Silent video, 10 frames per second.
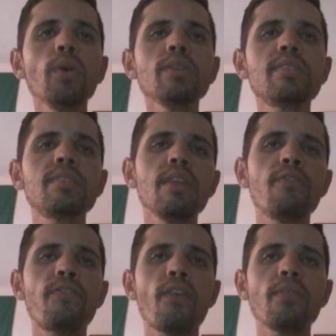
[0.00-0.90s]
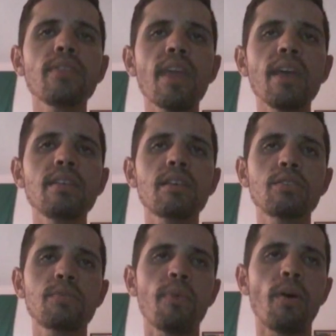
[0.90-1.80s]
will see from their
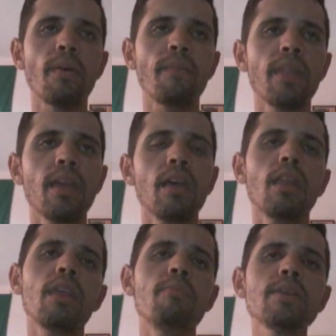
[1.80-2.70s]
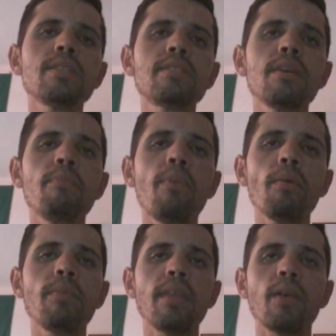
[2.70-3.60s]
response. The Manchester
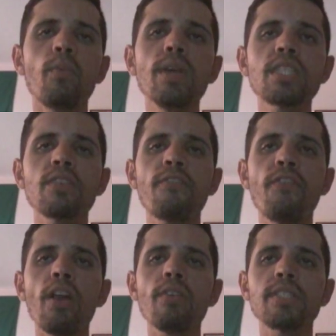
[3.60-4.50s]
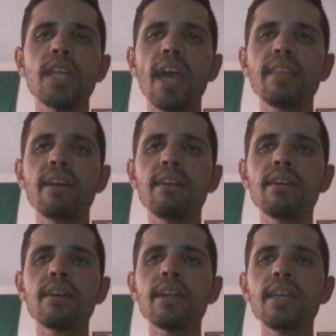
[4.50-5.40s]
bombing, which followed an
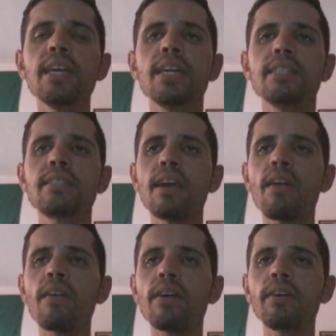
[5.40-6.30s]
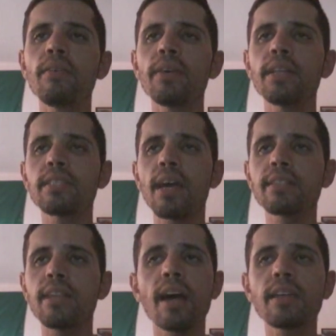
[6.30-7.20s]
ugly terror
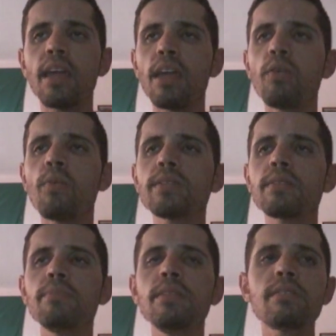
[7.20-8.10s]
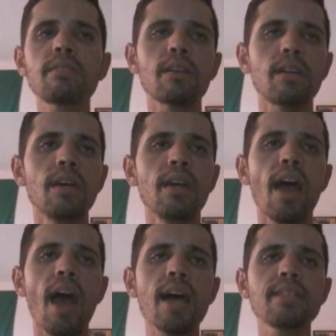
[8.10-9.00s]
attack in Westminster,
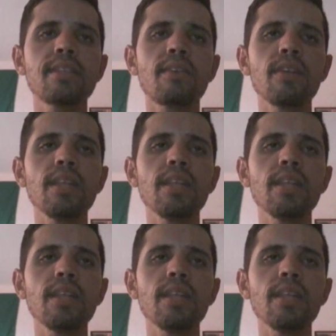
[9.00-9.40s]
has